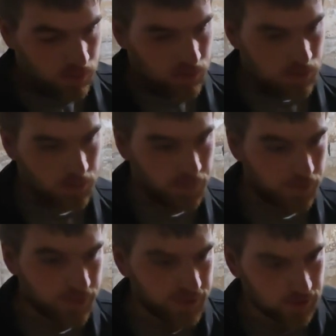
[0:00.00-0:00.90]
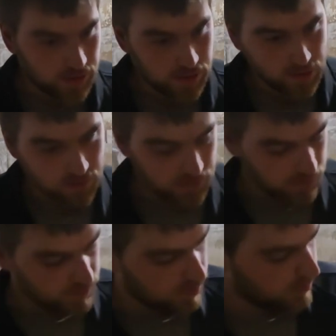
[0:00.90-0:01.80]
Oh boy.
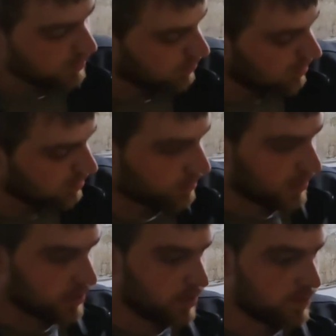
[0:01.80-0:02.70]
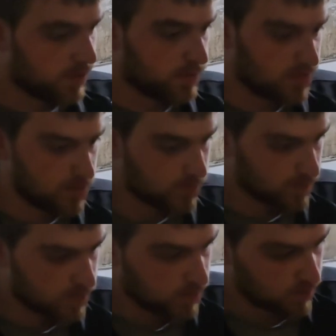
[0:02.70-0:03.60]
If somebody wants to make them
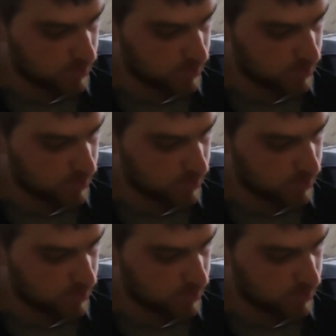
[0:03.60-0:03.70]
themselves.